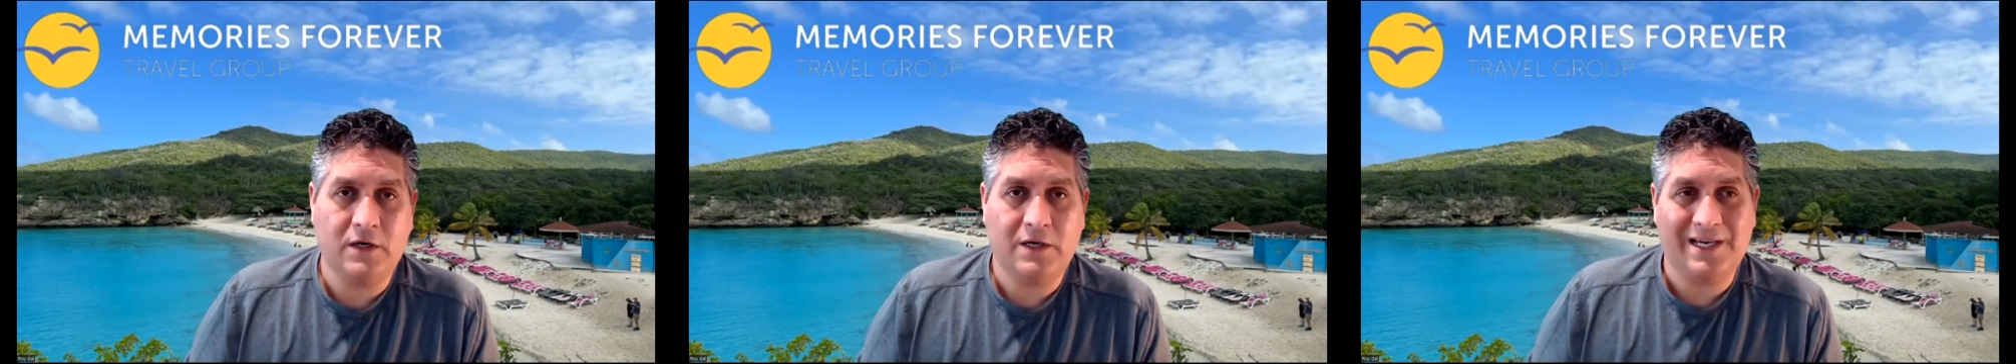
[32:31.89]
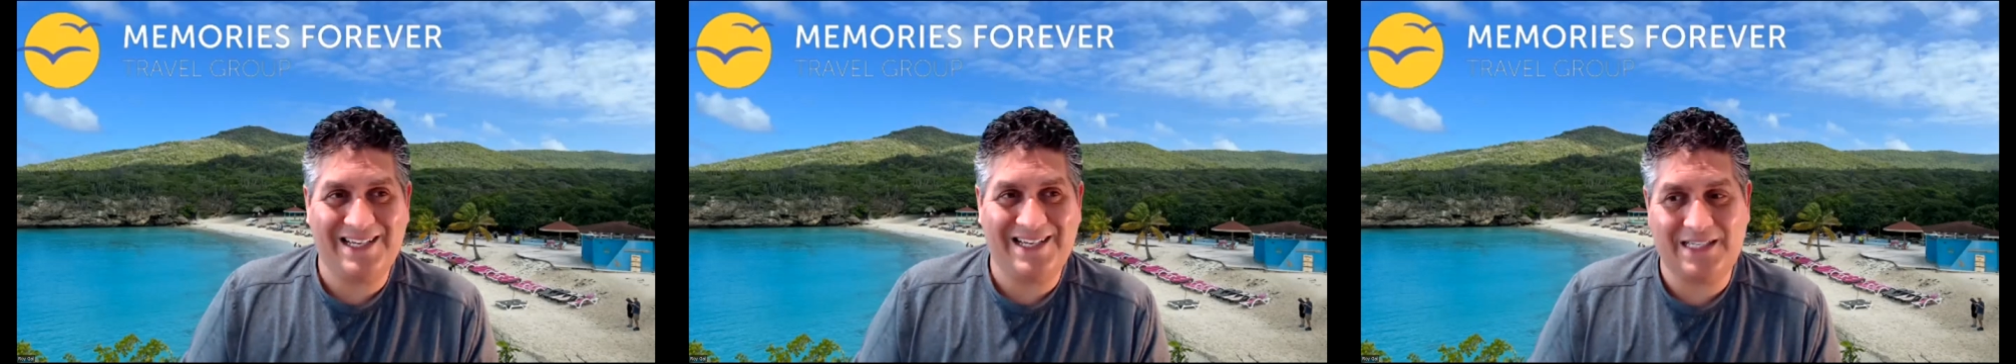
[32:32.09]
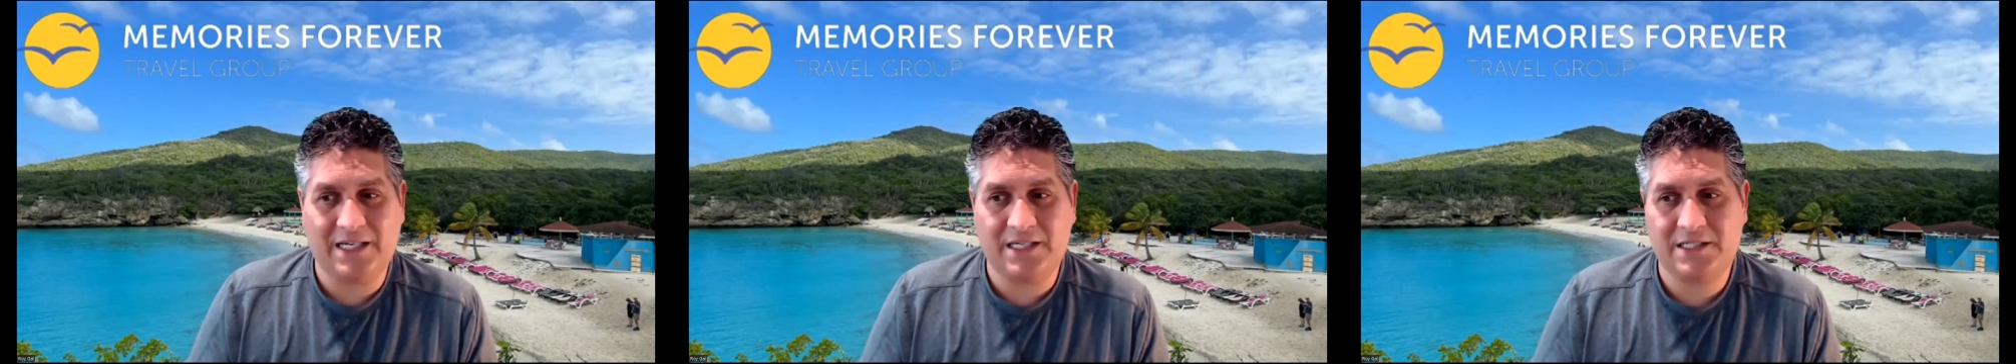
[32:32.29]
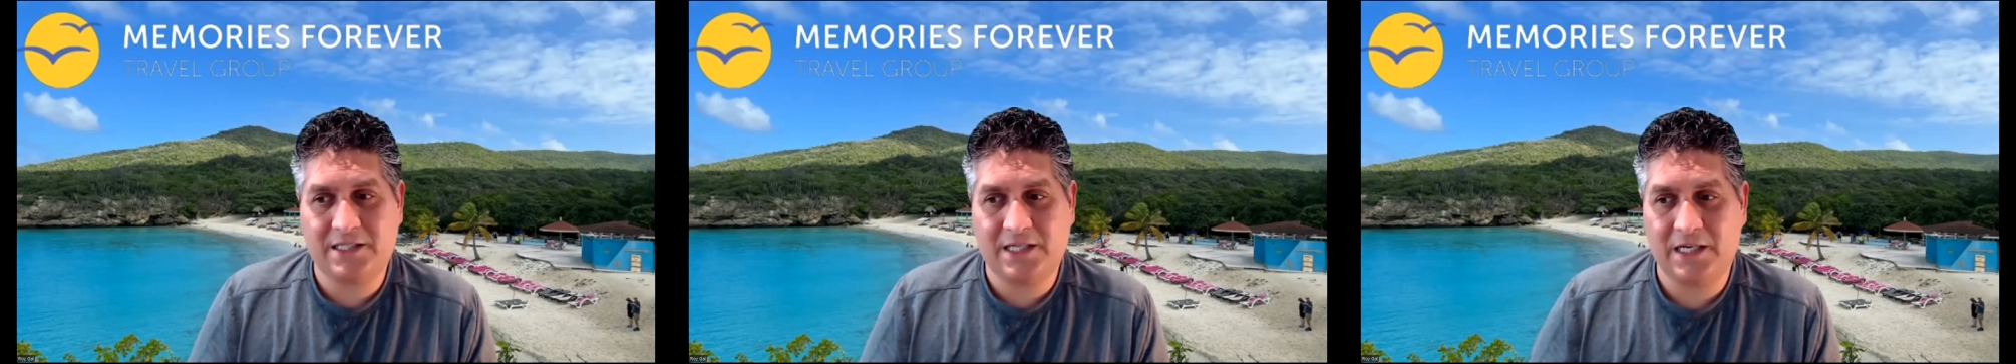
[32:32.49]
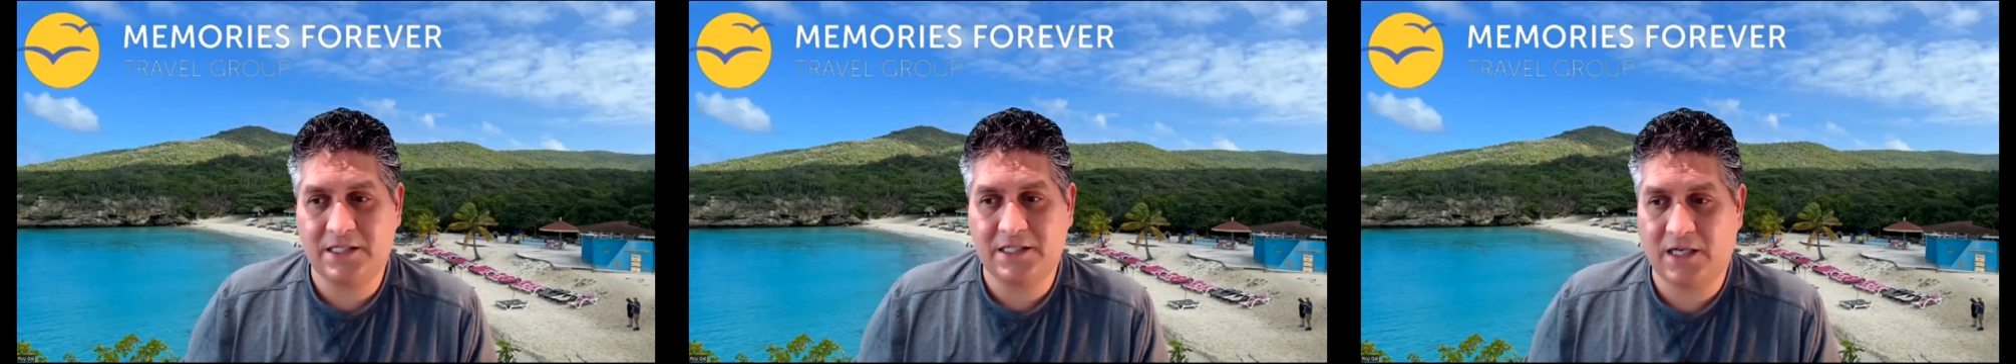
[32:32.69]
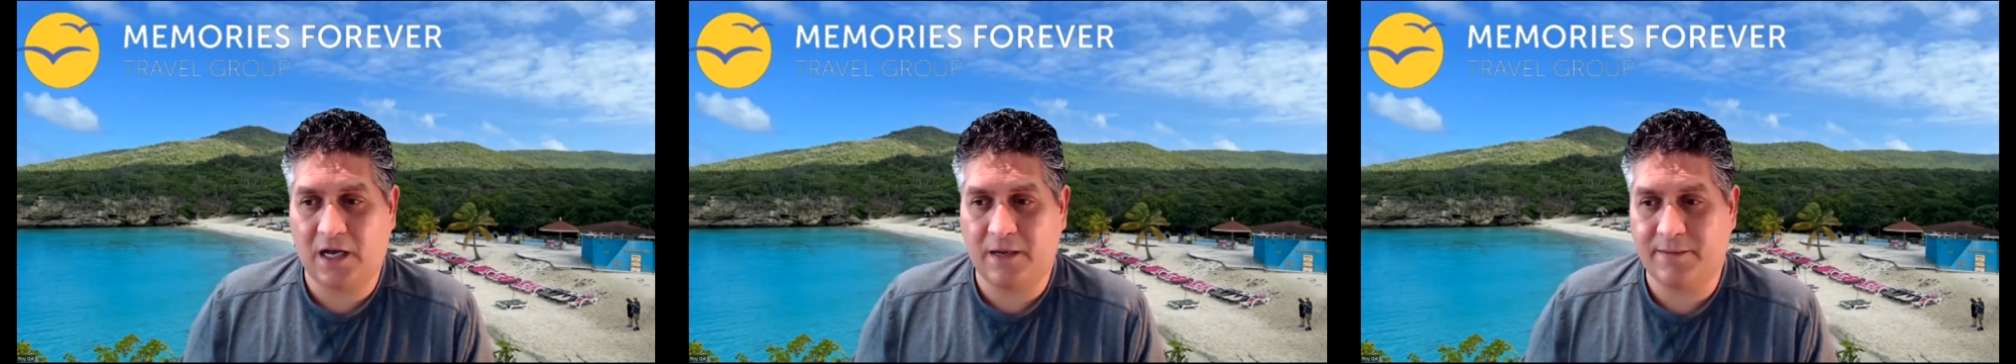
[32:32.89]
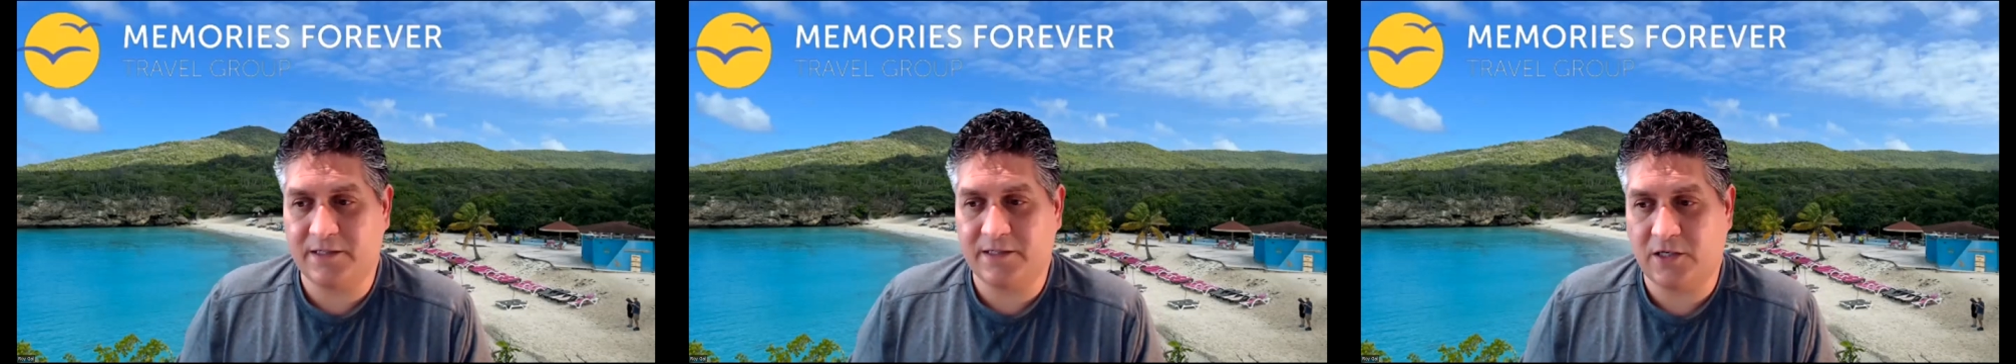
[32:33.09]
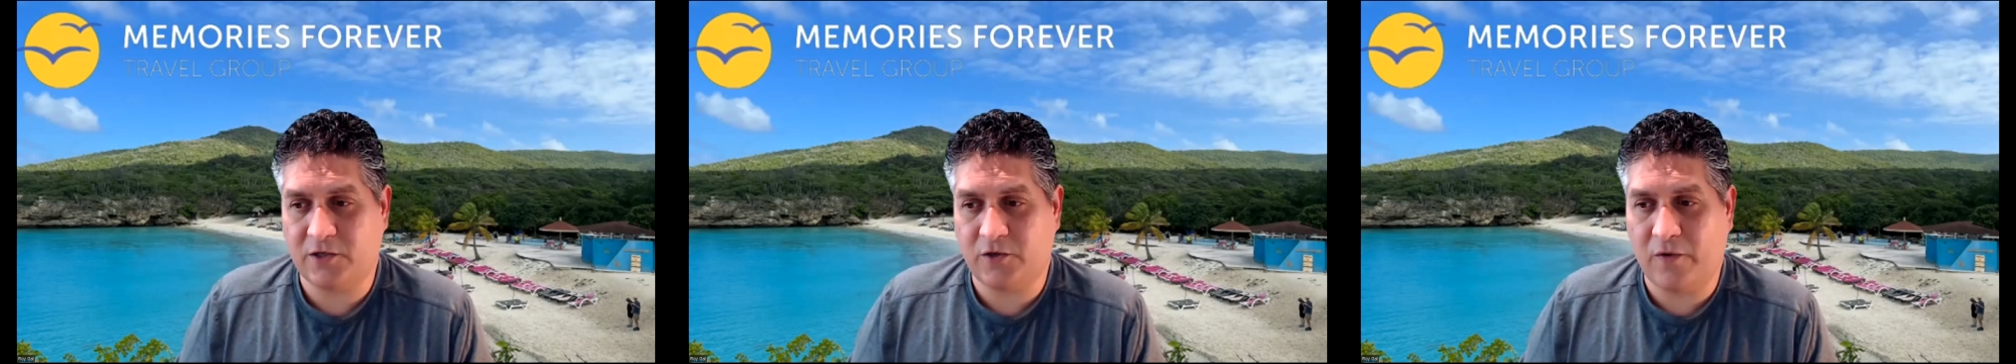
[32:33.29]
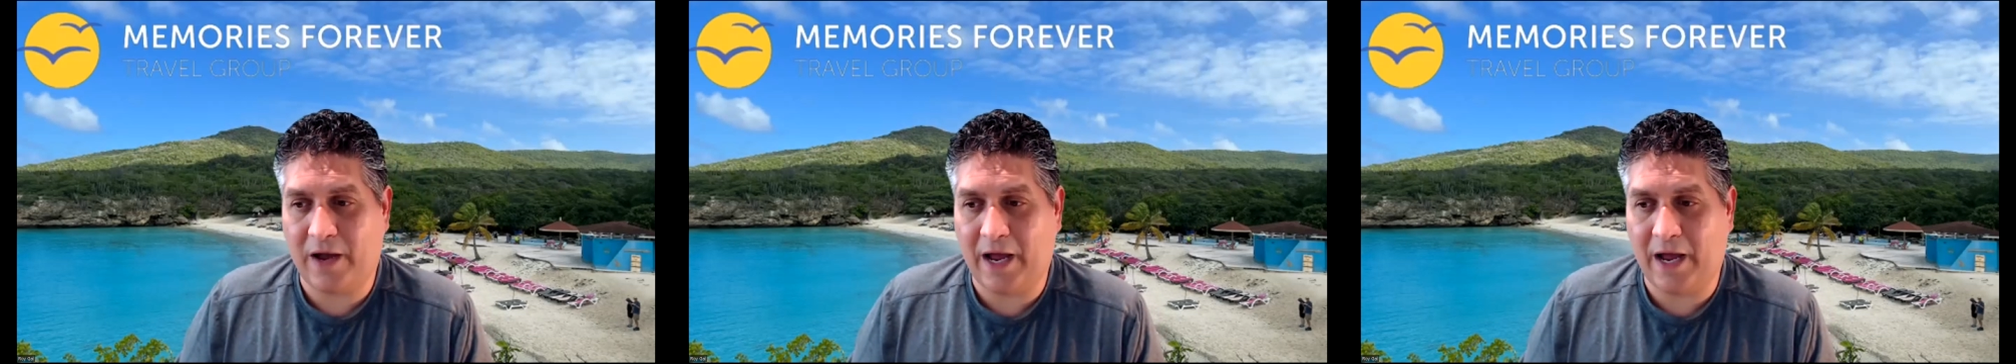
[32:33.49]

it does take time until you